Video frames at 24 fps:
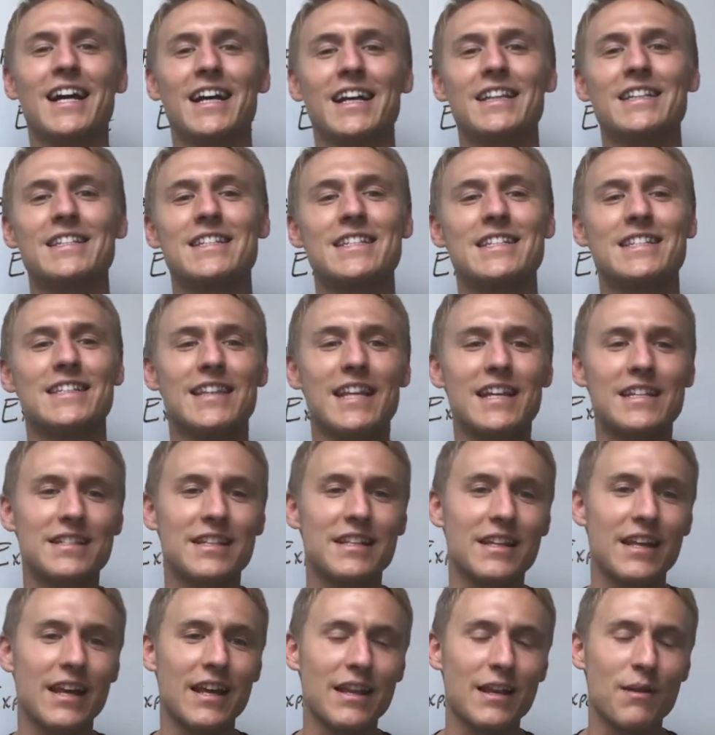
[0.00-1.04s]
This is
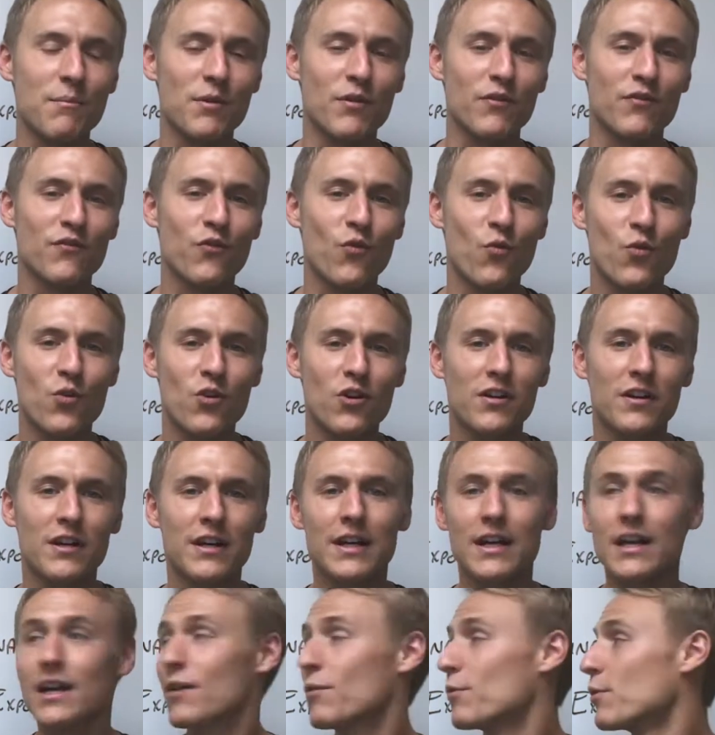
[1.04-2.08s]
lesson number 4,
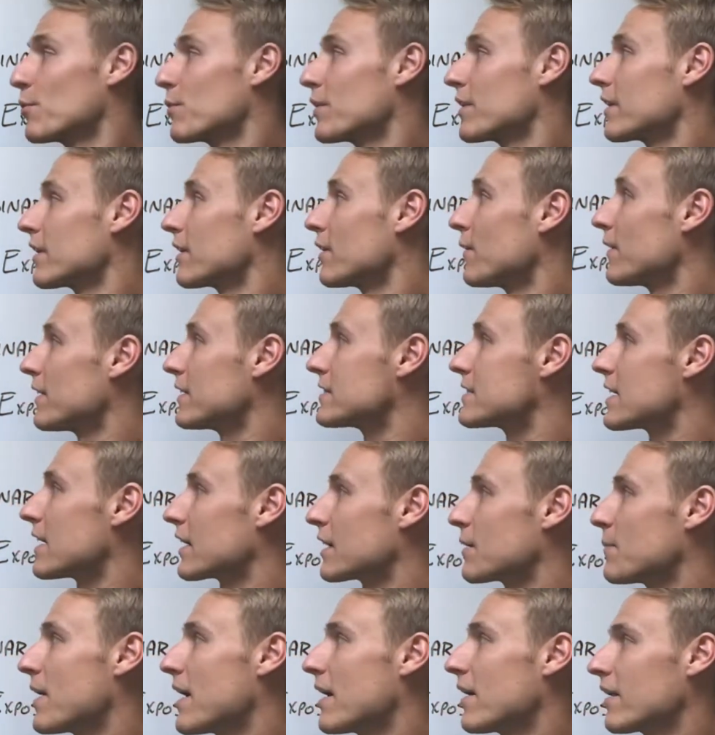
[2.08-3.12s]
where we're going to go ahead and
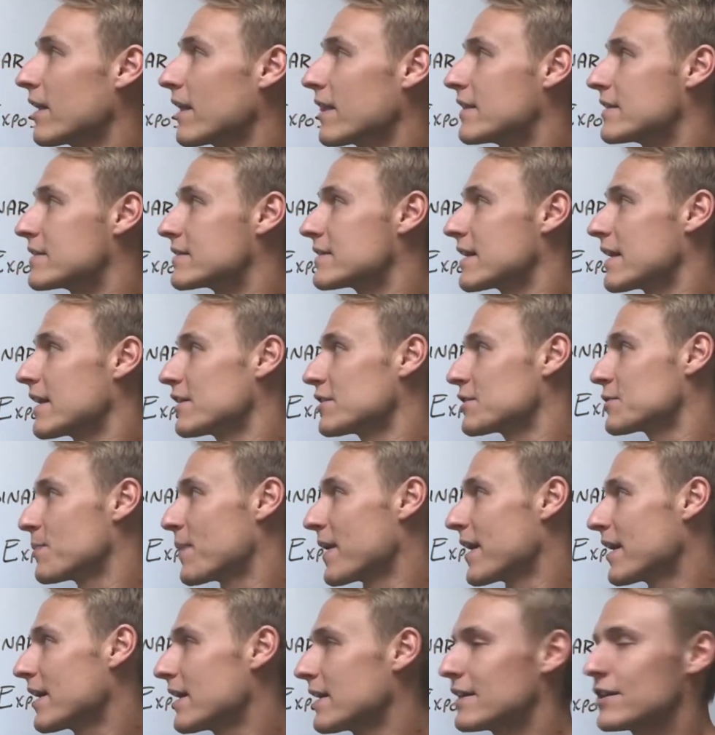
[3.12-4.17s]
talk about the sales
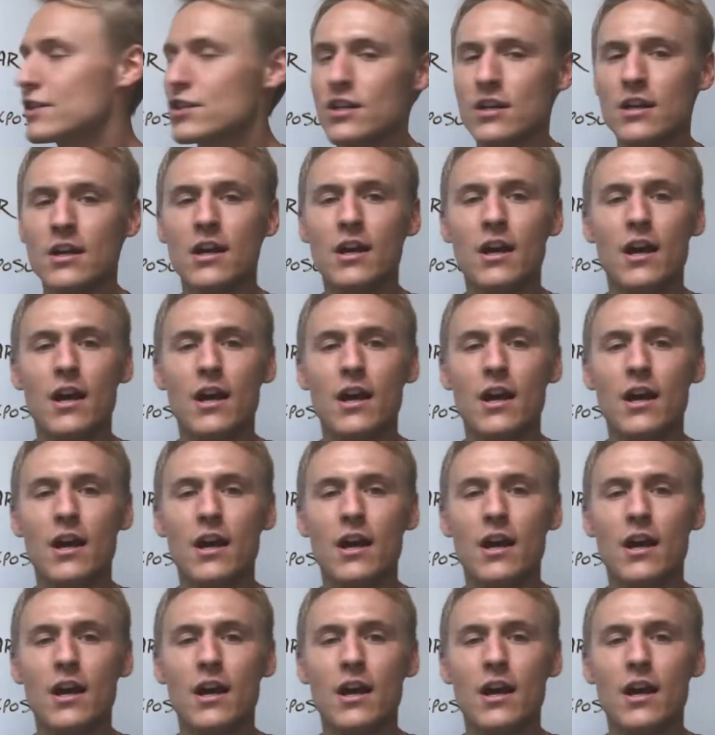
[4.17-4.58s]
page,